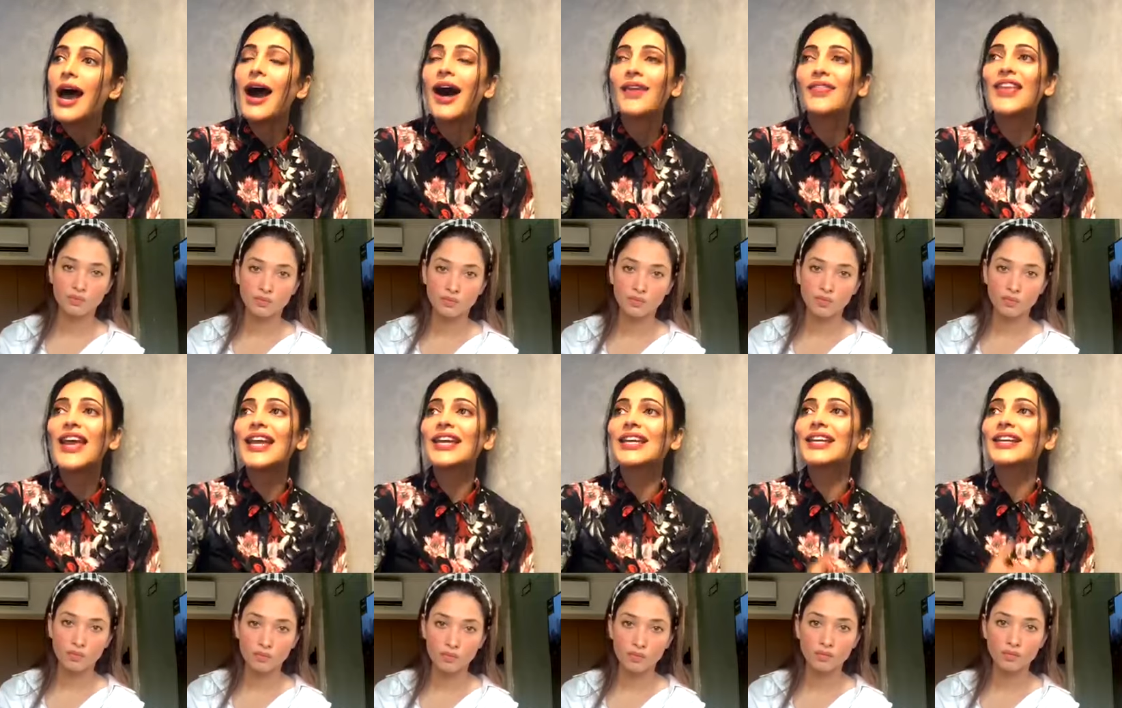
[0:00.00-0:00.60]
Speaker 1: Are
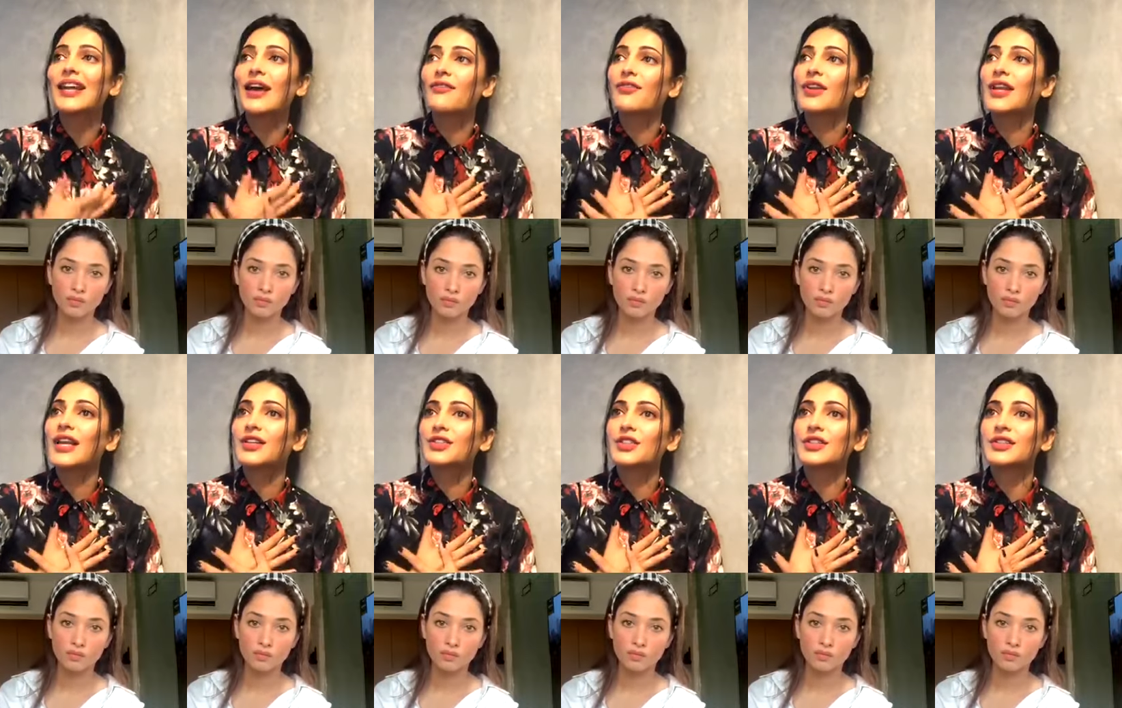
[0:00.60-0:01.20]
there any
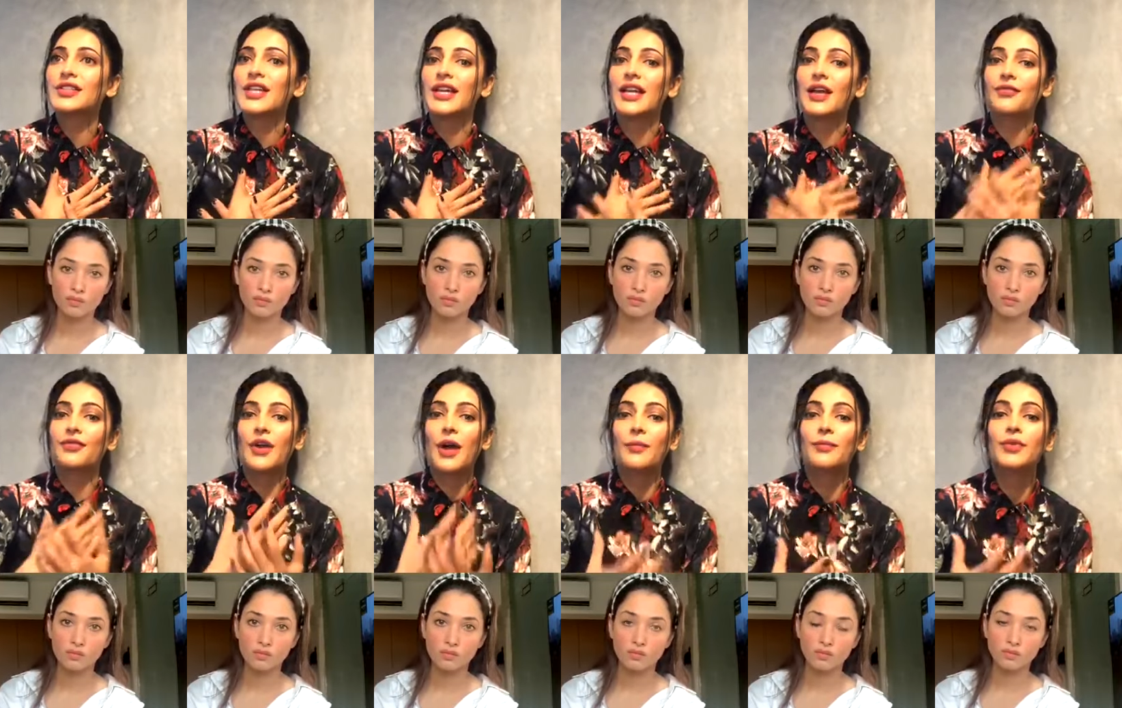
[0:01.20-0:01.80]
revelations that
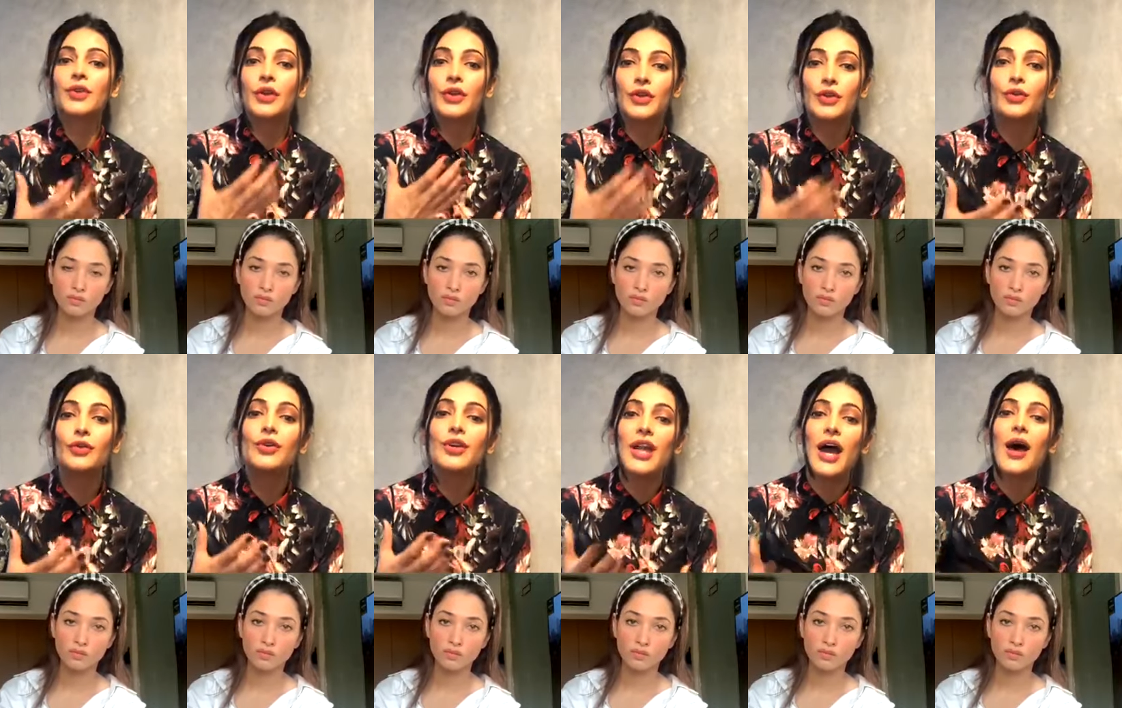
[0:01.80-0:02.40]
have come to
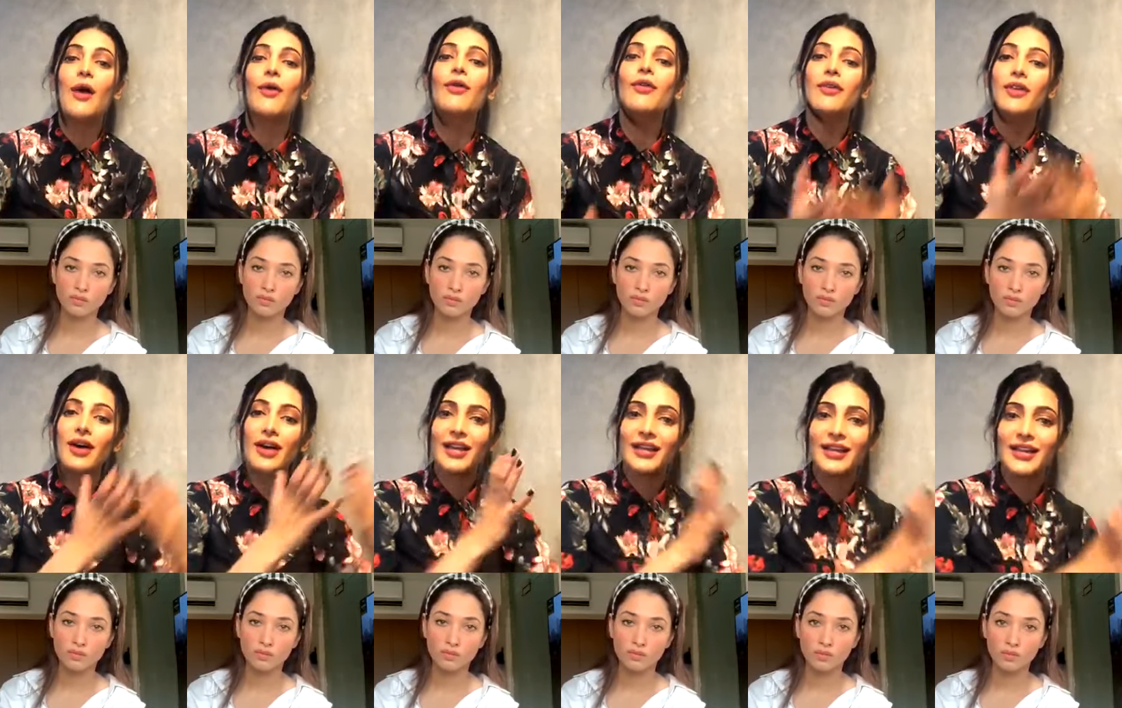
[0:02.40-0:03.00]
you now
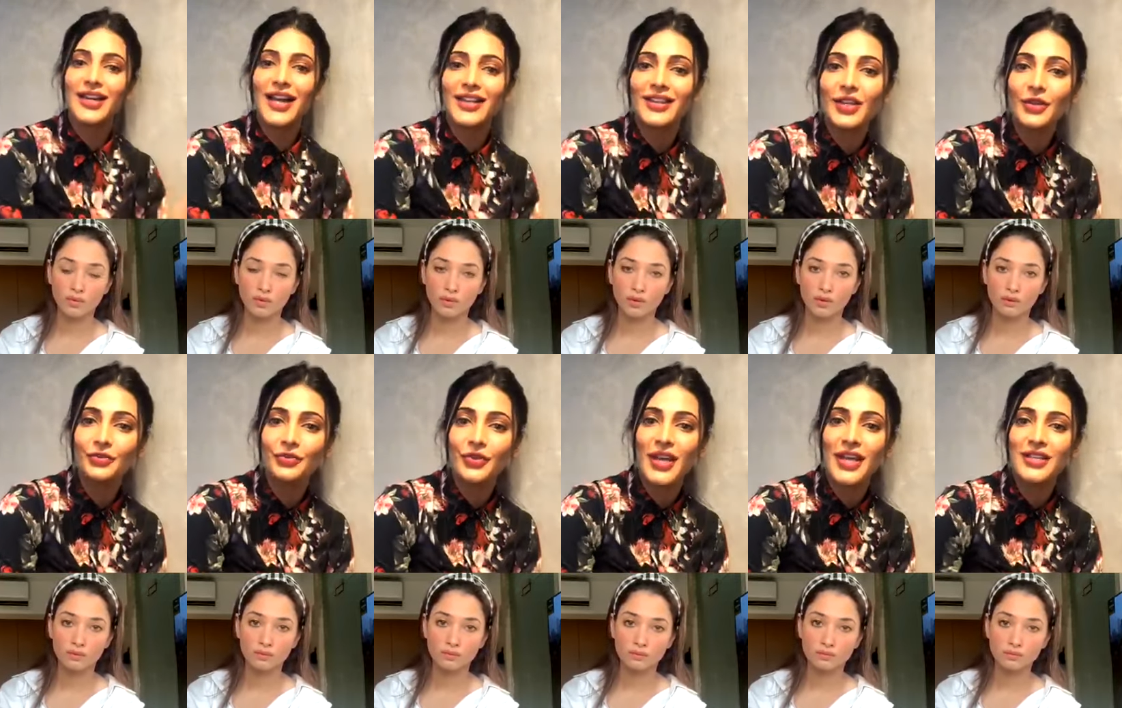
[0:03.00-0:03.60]
in
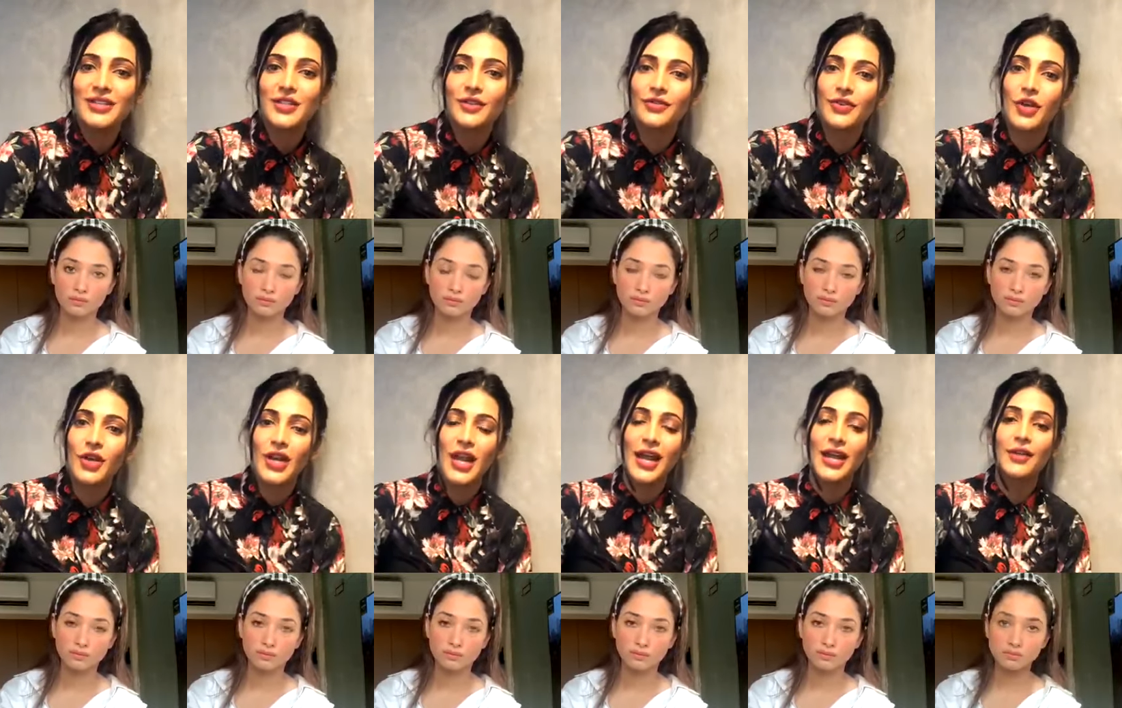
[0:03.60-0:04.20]
another phase of
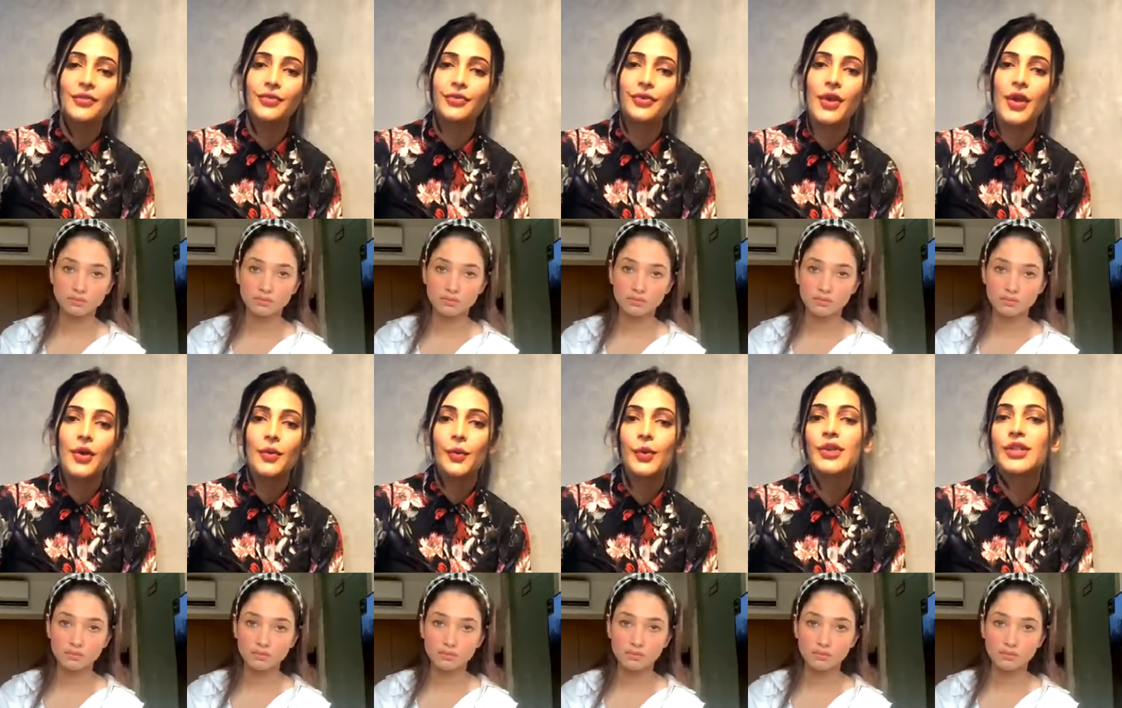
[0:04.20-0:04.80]
your life
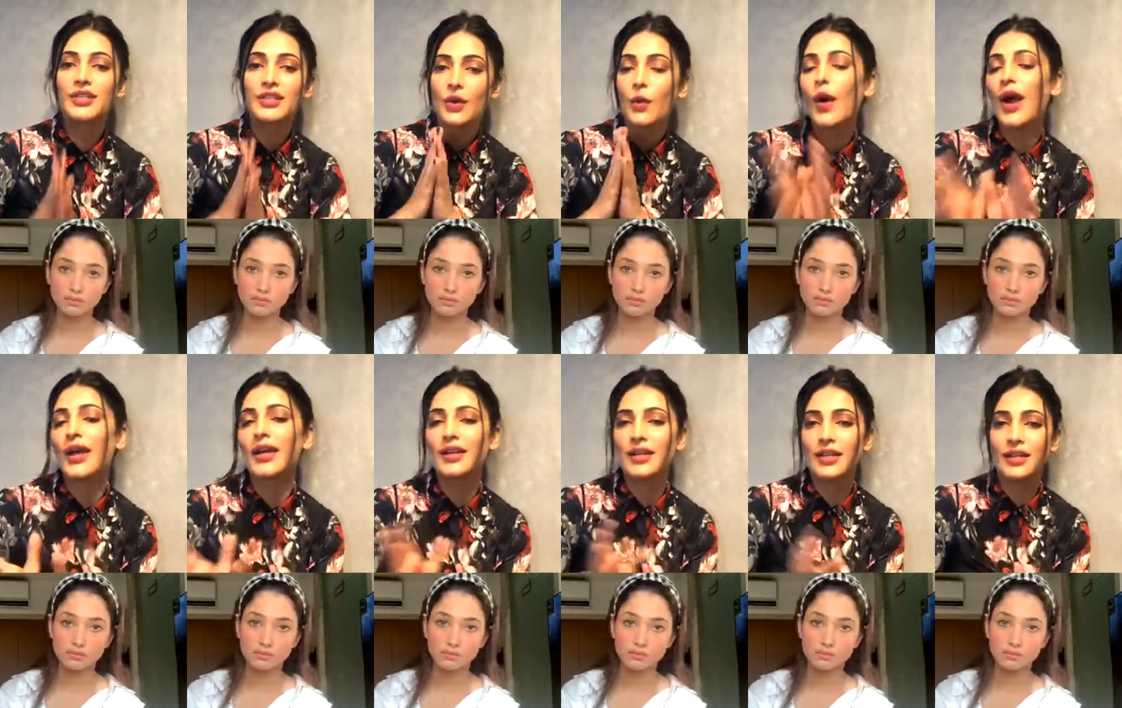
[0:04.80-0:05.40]
with this
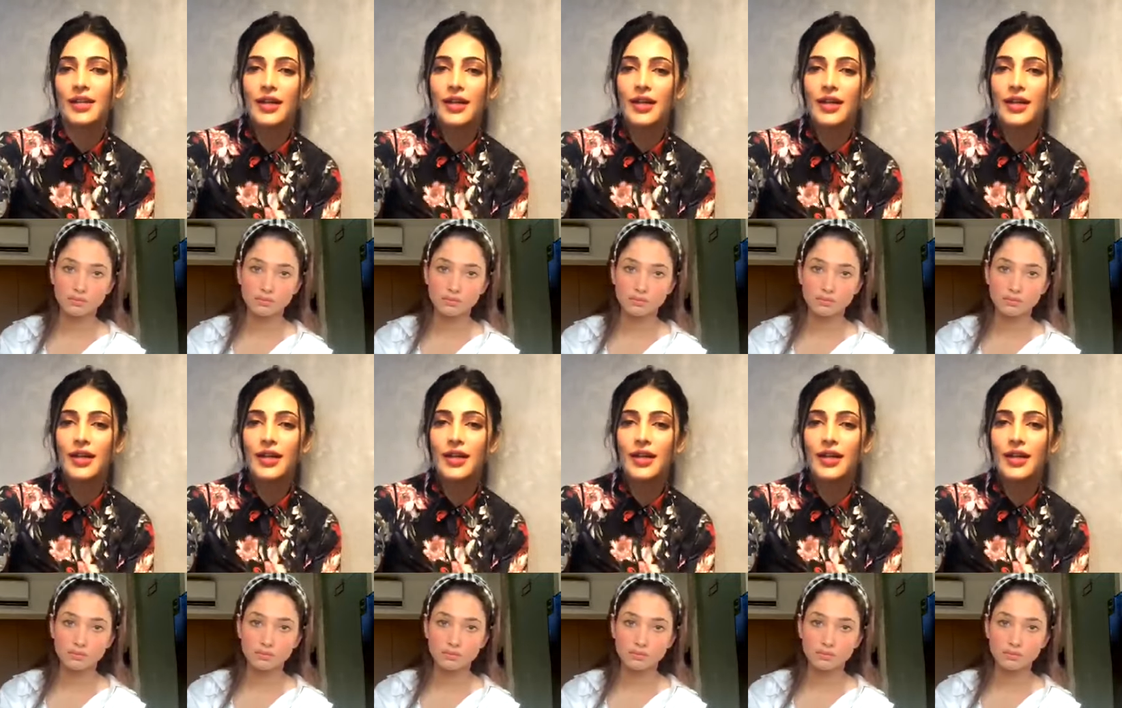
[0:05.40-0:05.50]
quiet